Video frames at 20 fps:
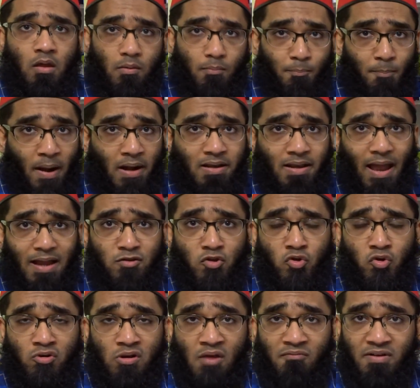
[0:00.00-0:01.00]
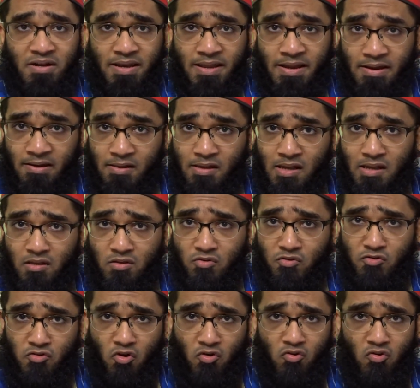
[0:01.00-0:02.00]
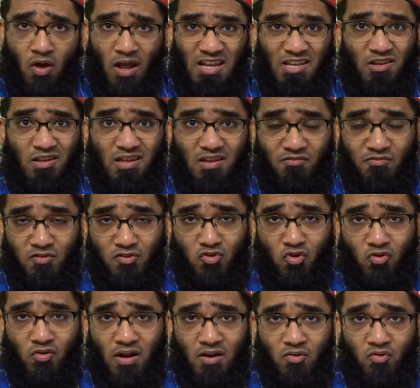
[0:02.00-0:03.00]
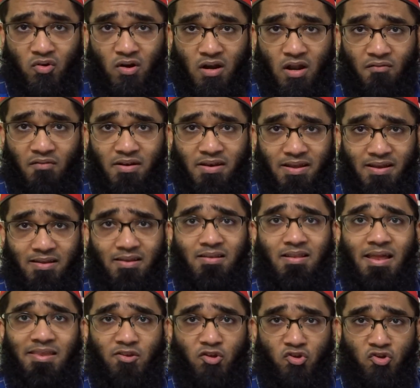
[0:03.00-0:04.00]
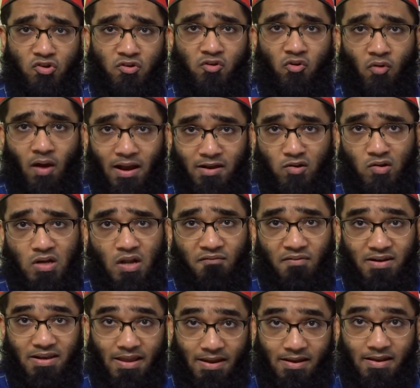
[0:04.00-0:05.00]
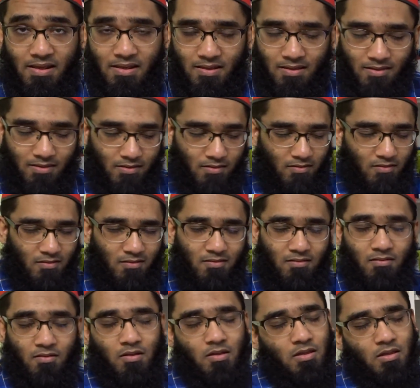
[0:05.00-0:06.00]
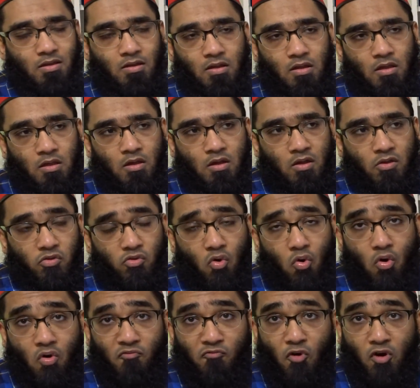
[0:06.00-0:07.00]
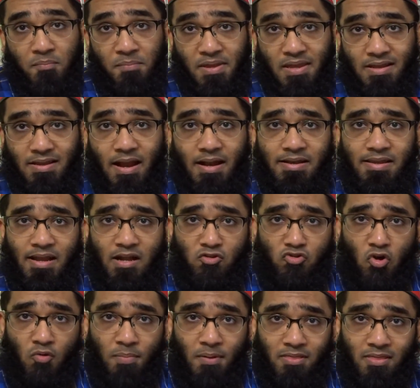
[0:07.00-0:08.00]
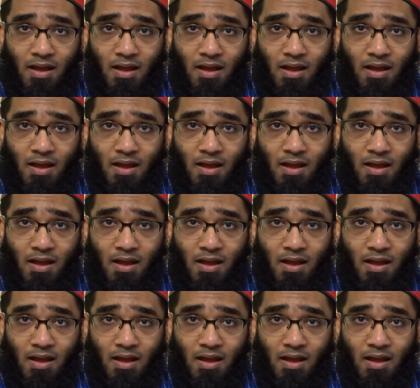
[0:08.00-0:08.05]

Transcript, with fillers: but i do not have a degree you don't know I, if you don't i do not have a degree then you should know i don't have a degree so for me getting a job as